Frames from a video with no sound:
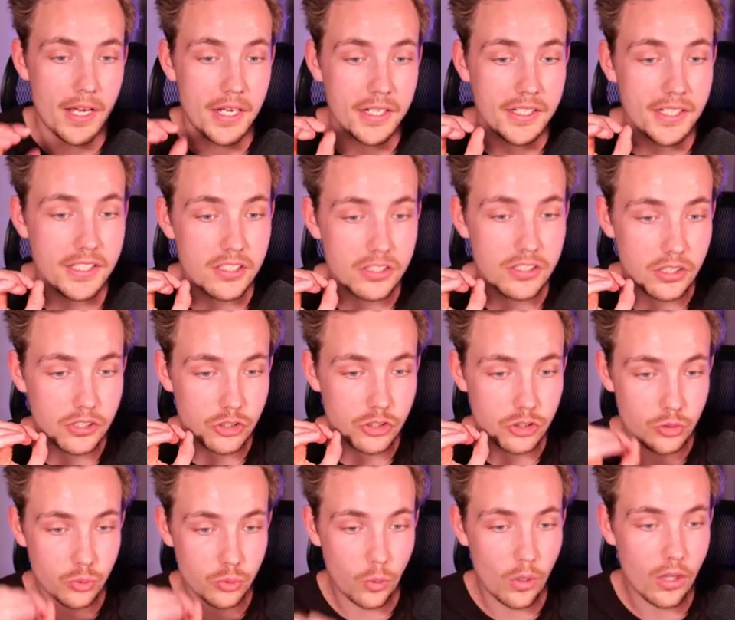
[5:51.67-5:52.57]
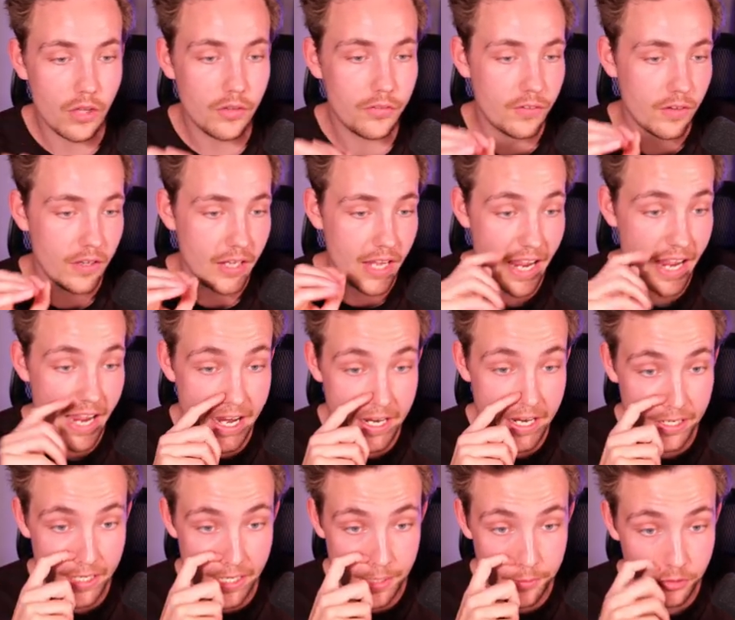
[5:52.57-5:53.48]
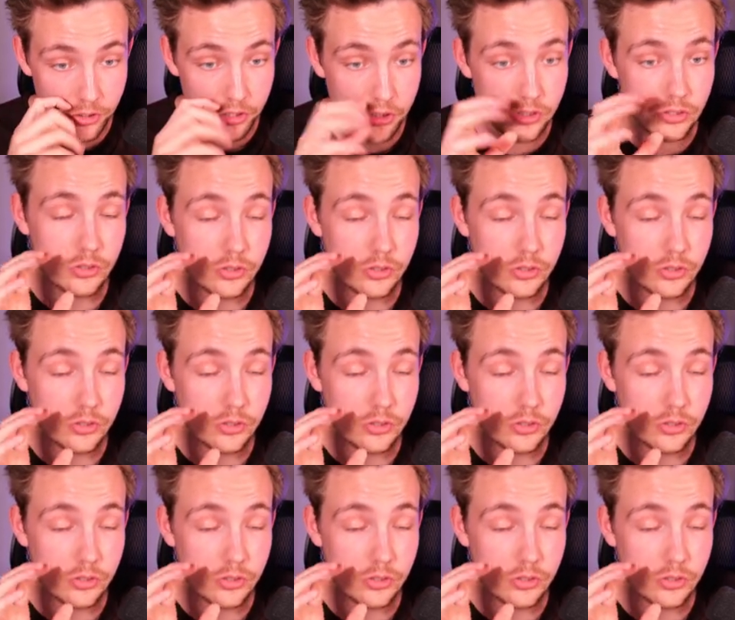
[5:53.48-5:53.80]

This is on 12 1080 images,